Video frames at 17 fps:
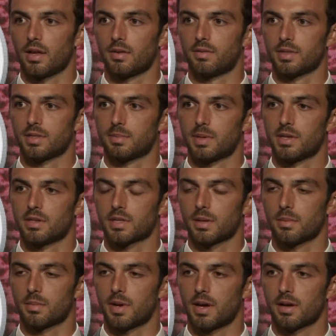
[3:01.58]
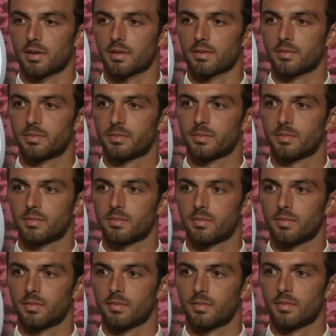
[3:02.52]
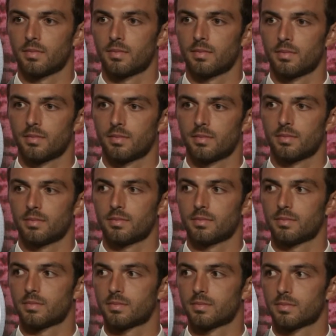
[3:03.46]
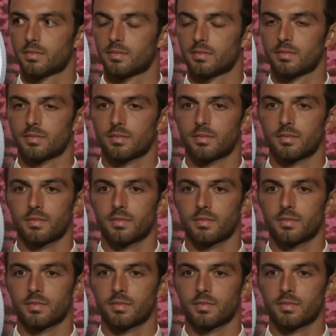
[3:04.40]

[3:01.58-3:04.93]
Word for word: lot of experience coming back. To your left in the back row.